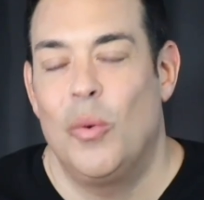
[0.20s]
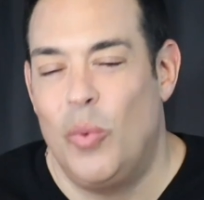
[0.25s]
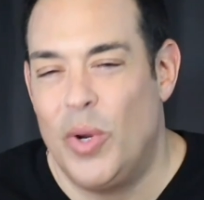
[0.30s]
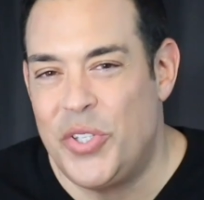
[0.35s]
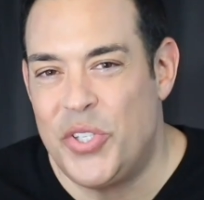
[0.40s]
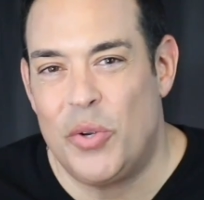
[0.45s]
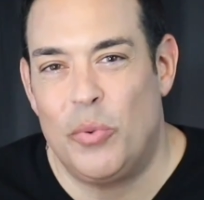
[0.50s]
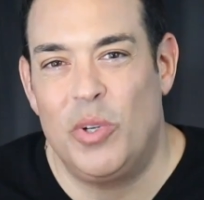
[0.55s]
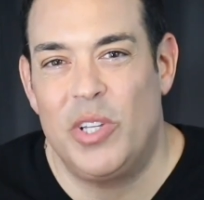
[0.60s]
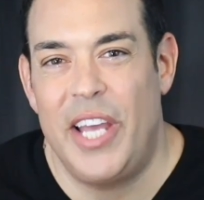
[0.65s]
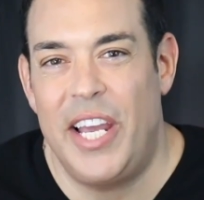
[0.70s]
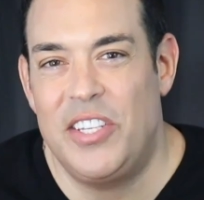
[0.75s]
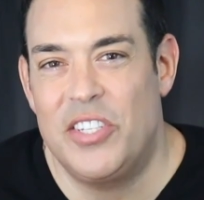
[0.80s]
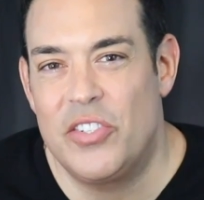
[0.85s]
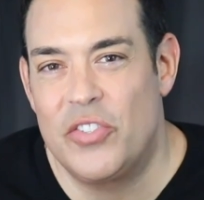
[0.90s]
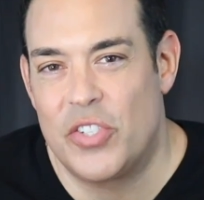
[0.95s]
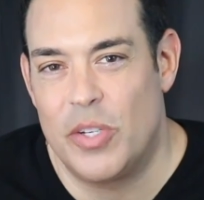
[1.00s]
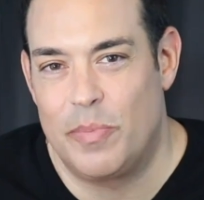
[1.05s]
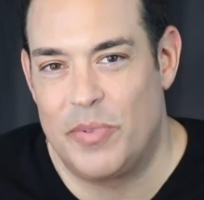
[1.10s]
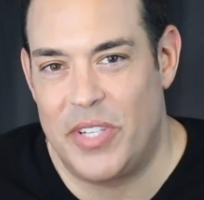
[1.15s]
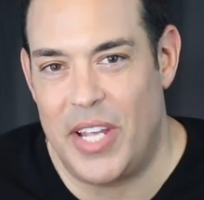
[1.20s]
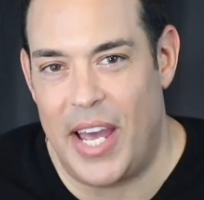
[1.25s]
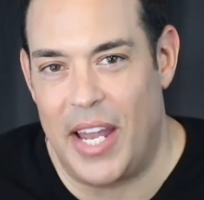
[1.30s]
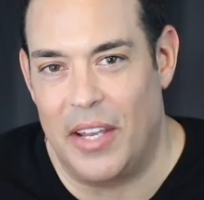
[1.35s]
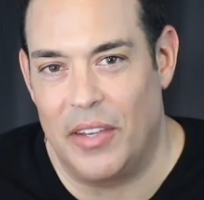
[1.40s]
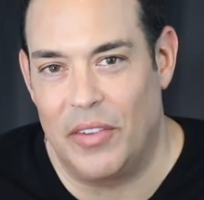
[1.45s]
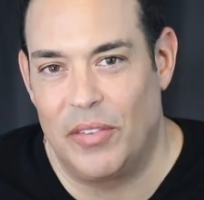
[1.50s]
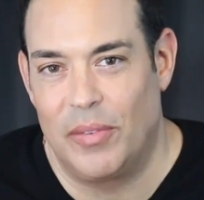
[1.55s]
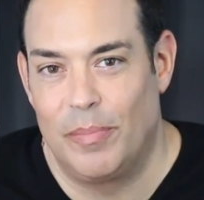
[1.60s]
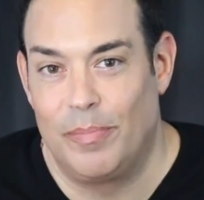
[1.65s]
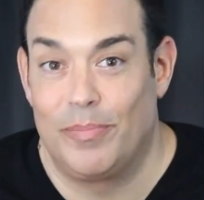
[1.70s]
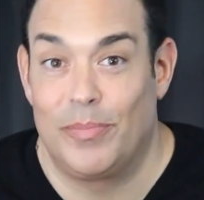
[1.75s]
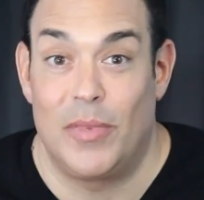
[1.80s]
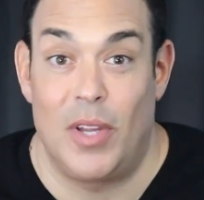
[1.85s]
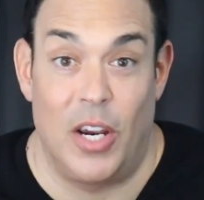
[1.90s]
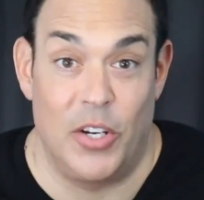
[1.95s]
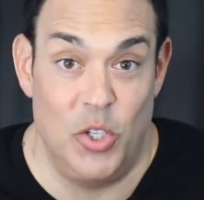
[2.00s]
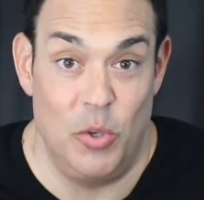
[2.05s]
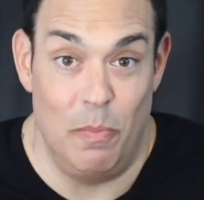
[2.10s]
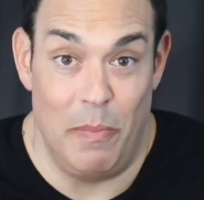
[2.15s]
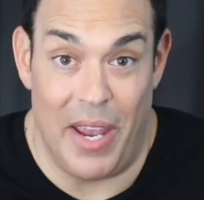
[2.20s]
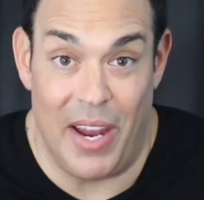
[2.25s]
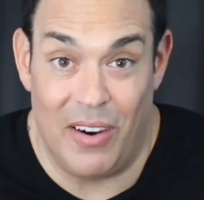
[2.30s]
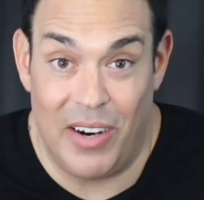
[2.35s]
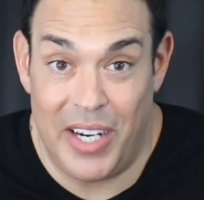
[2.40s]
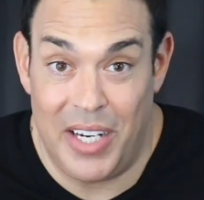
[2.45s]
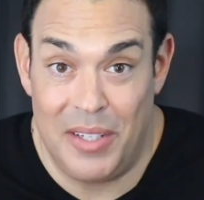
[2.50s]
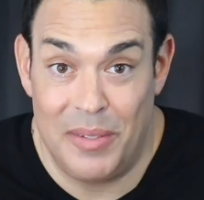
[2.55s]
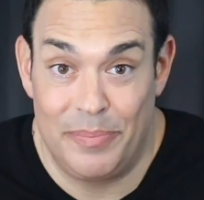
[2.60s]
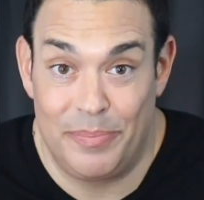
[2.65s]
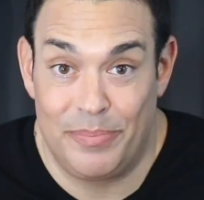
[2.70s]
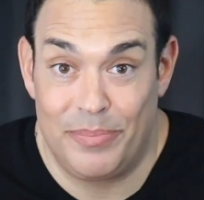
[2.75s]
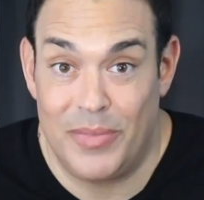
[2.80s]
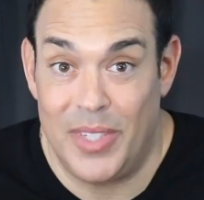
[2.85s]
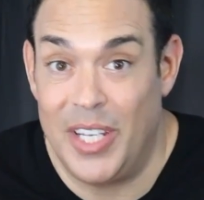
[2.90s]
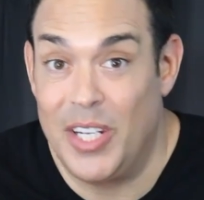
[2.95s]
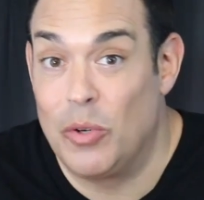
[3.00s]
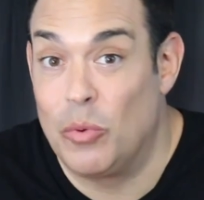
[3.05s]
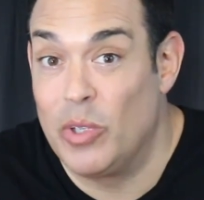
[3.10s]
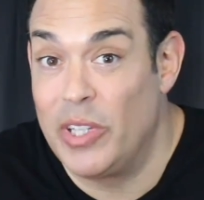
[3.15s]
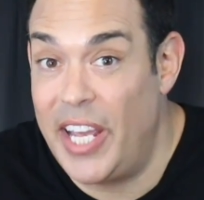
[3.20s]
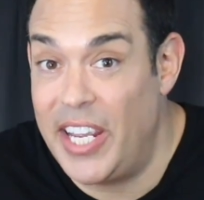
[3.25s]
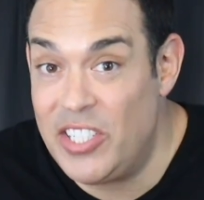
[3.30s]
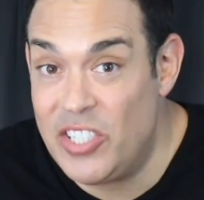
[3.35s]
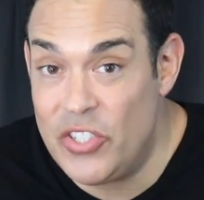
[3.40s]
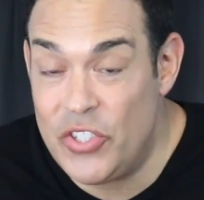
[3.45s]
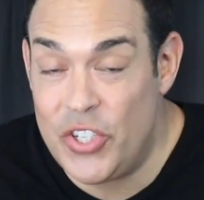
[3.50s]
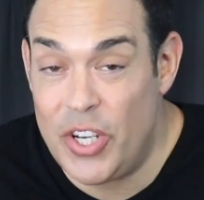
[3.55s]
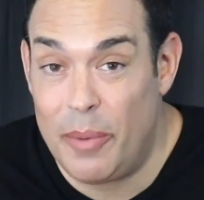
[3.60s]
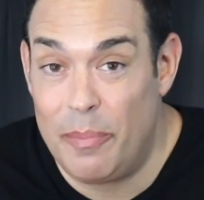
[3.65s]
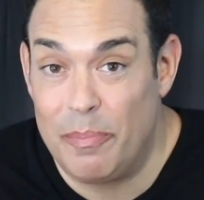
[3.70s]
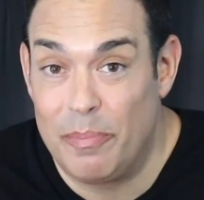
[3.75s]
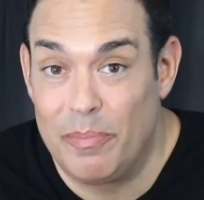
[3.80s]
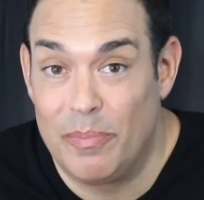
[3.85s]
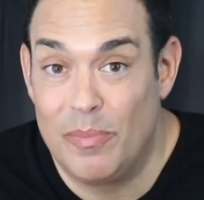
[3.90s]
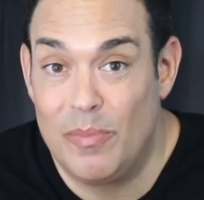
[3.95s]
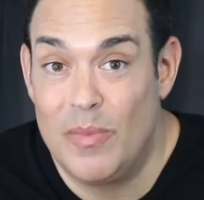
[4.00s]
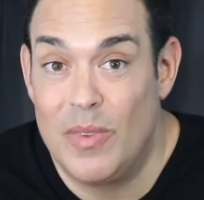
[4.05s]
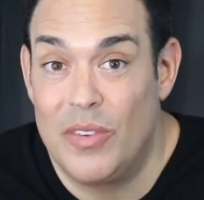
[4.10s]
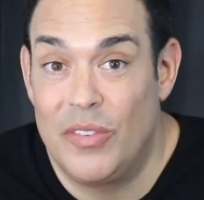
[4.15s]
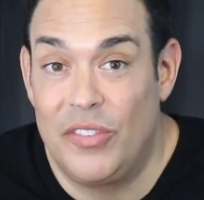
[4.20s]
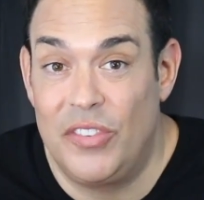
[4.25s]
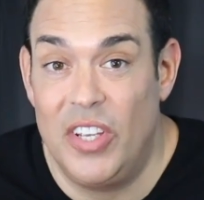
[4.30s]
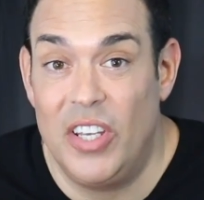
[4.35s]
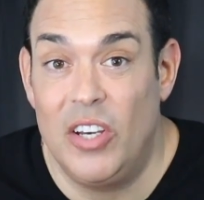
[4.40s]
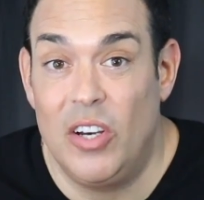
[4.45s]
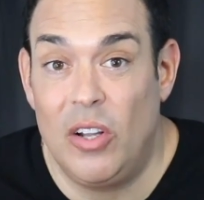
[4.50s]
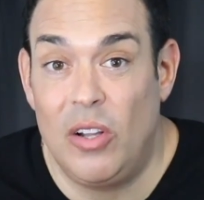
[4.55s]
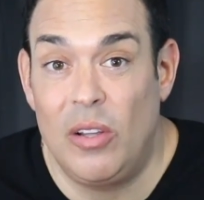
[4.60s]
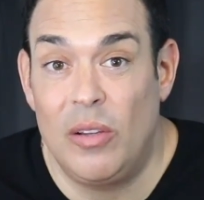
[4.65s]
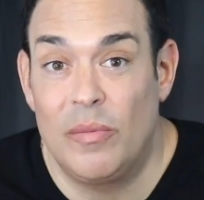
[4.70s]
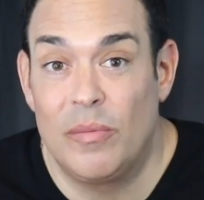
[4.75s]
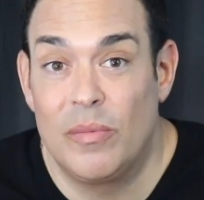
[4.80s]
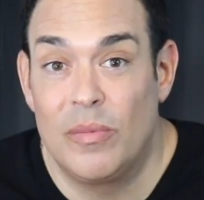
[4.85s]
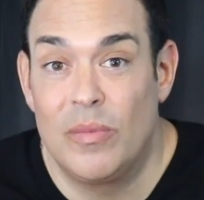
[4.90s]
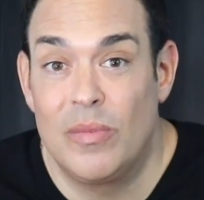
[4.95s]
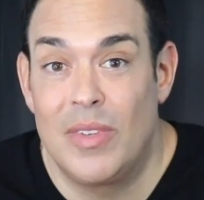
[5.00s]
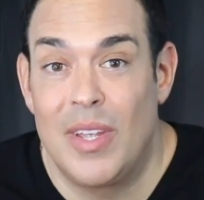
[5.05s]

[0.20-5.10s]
What's your relationship status? Are you married? In a relationship? Single?